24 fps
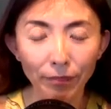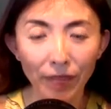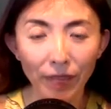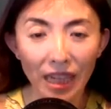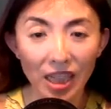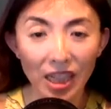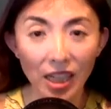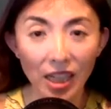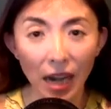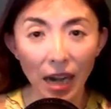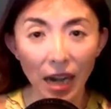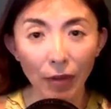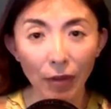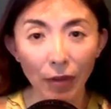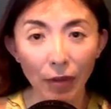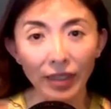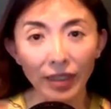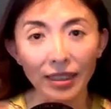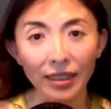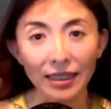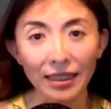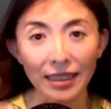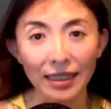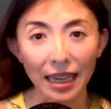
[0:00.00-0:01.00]
sharing
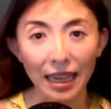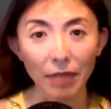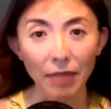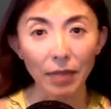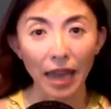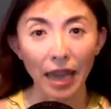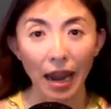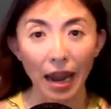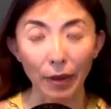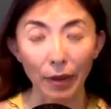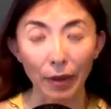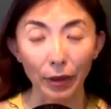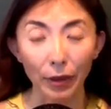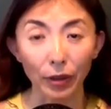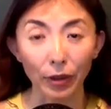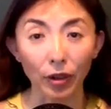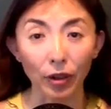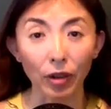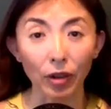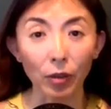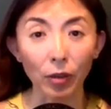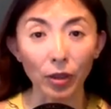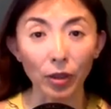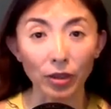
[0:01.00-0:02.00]
the same
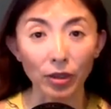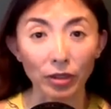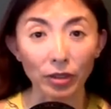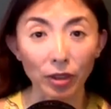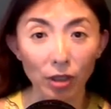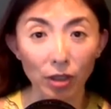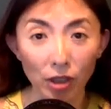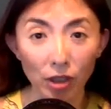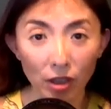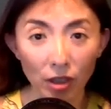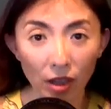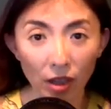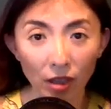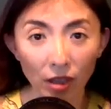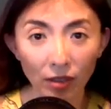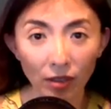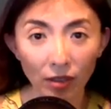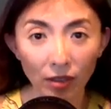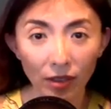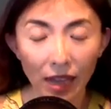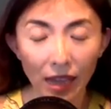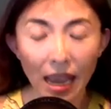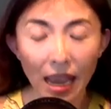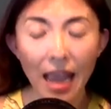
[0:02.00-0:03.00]
character, which is sheng,
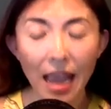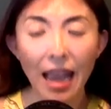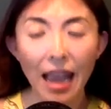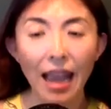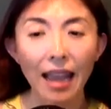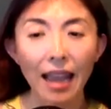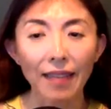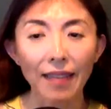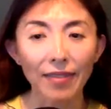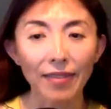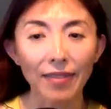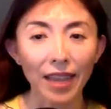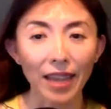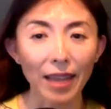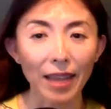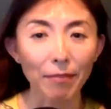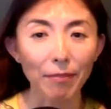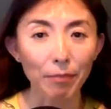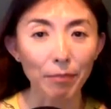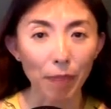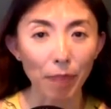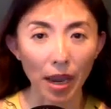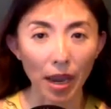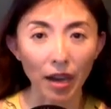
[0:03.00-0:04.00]
and
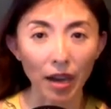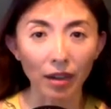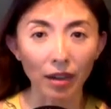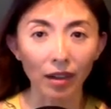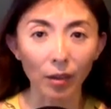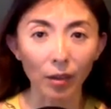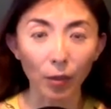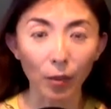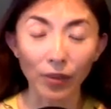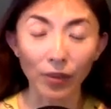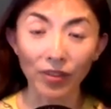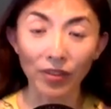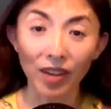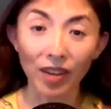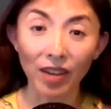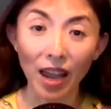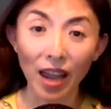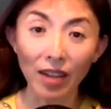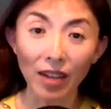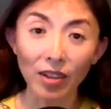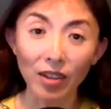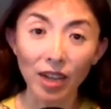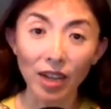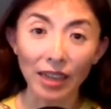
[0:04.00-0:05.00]
then paired with
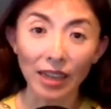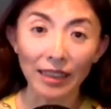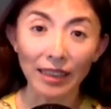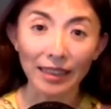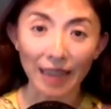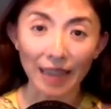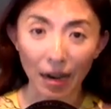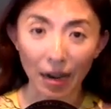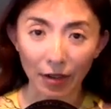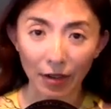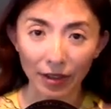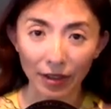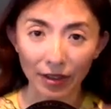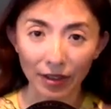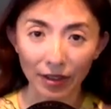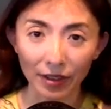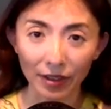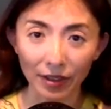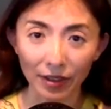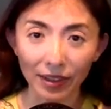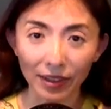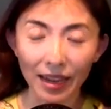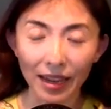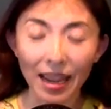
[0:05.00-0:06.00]
another Chinese
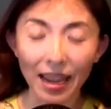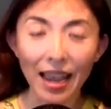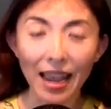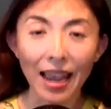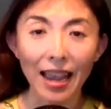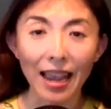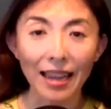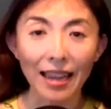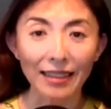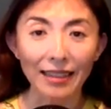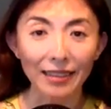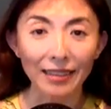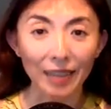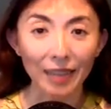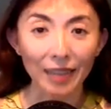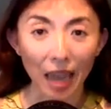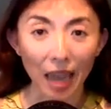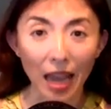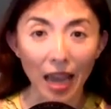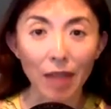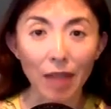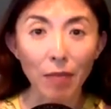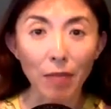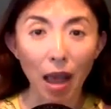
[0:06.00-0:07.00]
character and
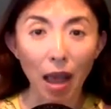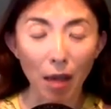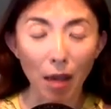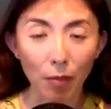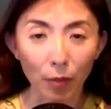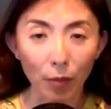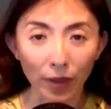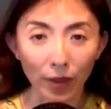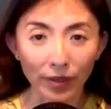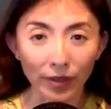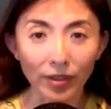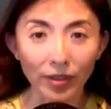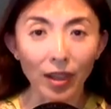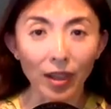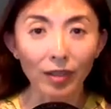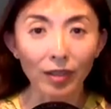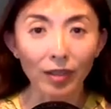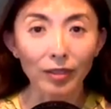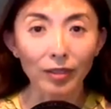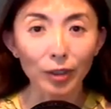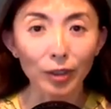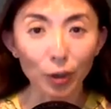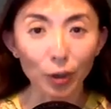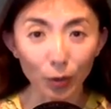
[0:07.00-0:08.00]
came up with
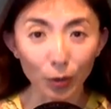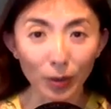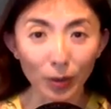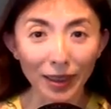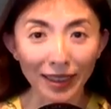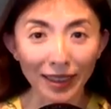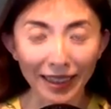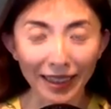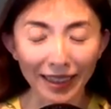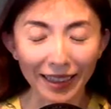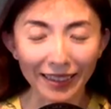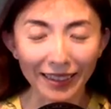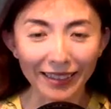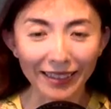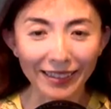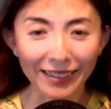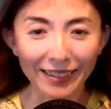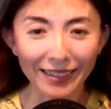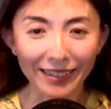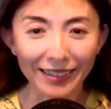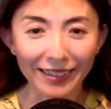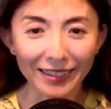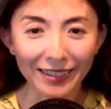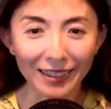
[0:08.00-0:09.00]
new meaning.
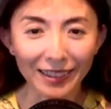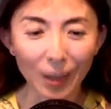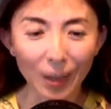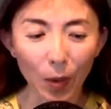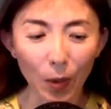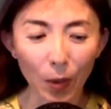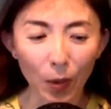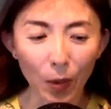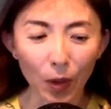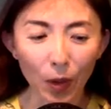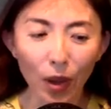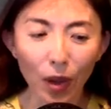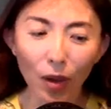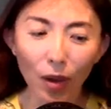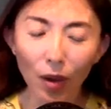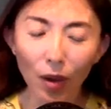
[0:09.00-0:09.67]
So